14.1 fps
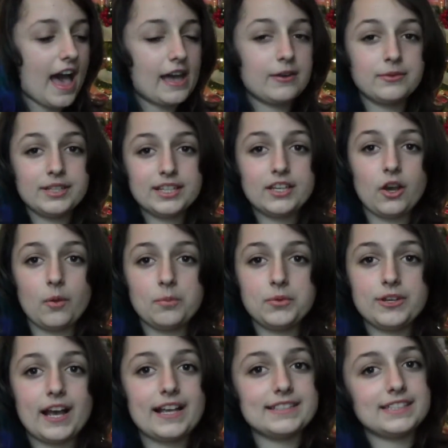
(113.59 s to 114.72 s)
I really hope
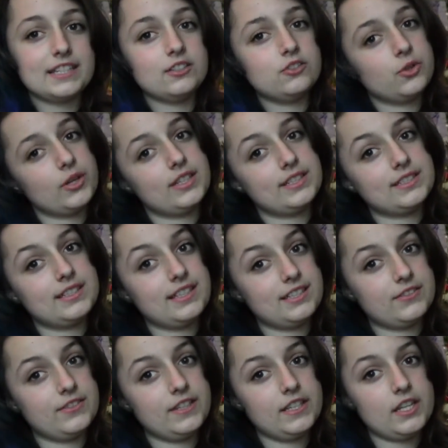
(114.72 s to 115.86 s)
you guys enjoy
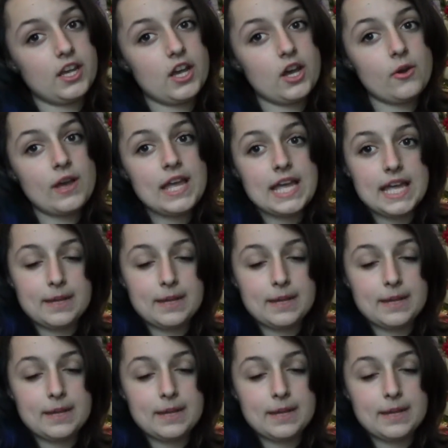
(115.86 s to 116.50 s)
this video,